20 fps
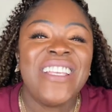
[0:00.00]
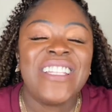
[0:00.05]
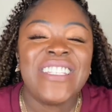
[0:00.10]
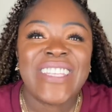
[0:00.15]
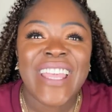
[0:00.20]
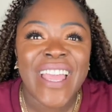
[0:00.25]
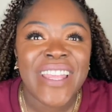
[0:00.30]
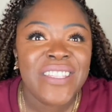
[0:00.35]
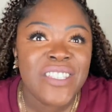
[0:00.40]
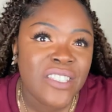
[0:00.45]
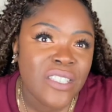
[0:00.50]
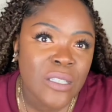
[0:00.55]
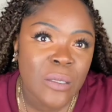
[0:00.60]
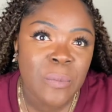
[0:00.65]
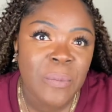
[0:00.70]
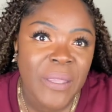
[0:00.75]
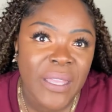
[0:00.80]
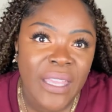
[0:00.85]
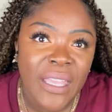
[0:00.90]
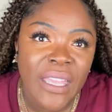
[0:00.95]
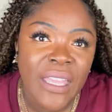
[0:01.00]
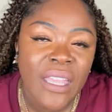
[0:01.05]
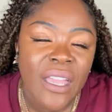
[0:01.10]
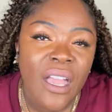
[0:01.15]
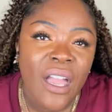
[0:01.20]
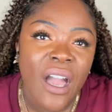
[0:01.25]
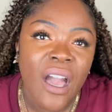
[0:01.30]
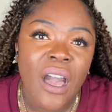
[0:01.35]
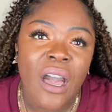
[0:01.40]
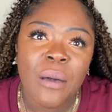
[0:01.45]
tends to be
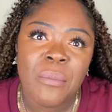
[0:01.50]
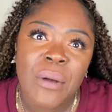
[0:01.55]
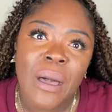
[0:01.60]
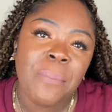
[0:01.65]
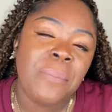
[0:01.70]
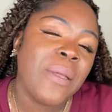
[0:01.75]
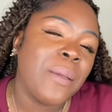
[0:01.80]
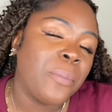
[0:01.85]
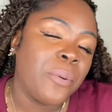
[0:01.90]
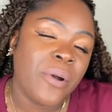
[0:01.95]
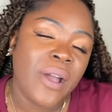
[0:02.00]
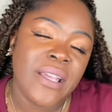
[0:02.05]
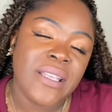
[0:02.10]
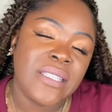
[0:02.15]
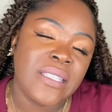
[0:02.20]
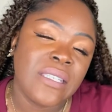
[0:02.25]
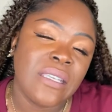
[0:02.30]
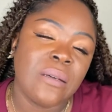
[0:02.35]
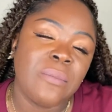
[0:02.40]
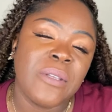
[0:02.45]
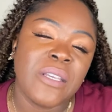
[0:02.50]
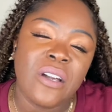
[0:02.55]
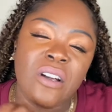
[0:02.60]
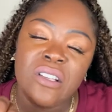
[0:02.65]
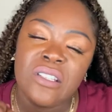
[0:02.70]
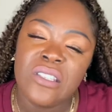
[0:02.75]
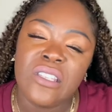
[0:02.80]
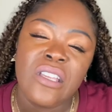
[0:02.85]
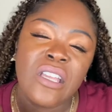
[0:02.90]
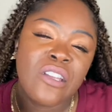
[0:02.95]
a bit pricier
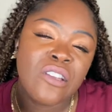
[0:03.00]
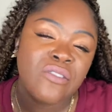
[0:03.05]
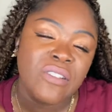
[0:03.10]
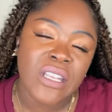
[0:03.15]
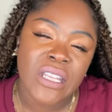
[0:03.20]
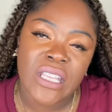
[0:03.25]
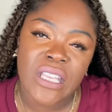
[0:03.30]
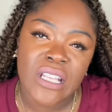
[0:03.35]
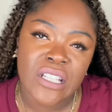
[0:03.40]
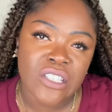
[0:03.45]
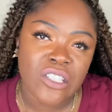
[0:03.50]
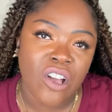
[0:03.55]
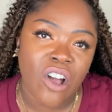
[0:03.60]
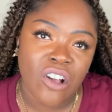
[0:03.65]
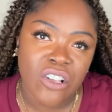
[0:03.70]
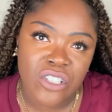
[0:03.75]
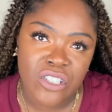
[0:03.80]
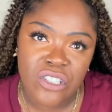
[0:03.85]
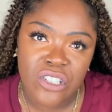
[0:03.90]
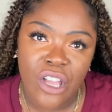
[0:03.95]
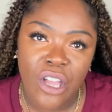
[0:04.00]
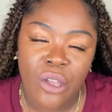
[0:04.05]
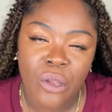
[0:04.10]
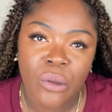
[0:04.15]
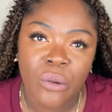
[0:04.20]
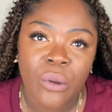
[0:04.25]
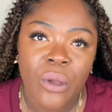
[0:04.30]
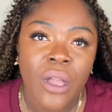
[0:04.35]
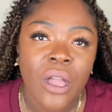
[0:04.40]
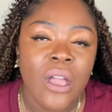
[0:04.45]
because the ingredients are
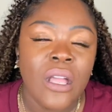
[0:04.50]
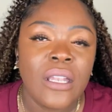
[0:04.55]
so